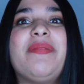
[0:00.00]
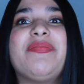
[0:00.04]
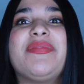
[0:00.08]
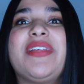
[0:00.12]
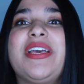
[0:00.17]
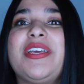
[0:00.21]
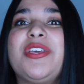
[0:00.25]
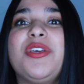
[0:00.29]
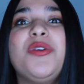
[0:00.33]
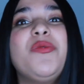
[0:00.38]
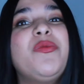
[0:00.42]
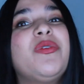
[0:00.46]

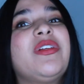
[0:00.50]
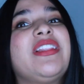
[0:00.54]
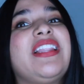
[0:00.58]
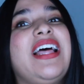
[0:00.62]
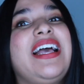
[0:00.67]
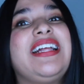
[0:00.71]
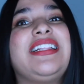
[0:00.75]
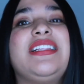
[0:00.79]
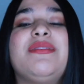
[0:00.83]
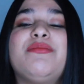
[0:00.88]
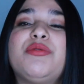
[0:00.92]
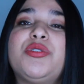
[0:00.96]
that you would
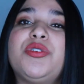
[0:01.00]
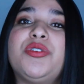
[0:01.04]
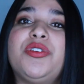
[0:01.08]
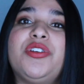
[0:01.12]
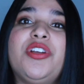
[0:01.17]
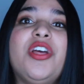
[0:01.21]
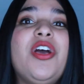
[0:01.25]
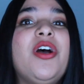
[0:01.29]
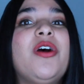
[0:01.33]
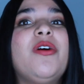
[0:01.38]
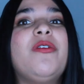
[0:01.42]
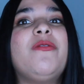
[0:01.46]
like them to
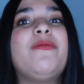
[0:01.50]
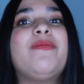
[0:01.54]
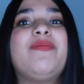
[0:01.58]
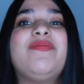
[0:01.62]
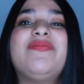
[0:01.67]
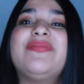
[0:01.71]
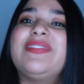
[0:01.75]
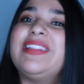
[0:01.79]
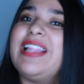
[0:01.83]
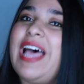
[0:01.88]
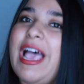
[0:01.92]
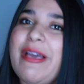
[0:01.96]
know,
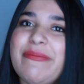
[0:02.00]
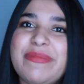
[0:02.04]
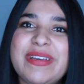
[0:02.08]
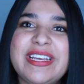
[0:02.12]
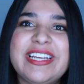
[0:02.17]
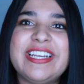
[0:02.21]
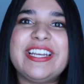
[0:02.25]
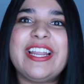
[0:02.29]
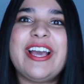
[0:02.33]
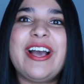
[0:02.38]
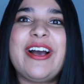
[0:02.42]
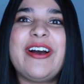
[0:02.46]
let
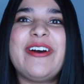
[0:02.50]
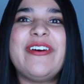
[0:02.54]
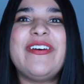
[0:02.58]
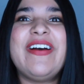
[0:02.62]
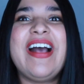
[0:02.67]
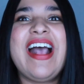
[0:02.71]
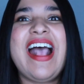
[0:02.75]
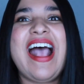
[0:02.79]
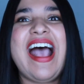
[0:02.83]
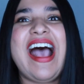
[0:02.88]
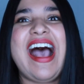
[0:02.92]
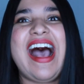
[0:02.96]
me know.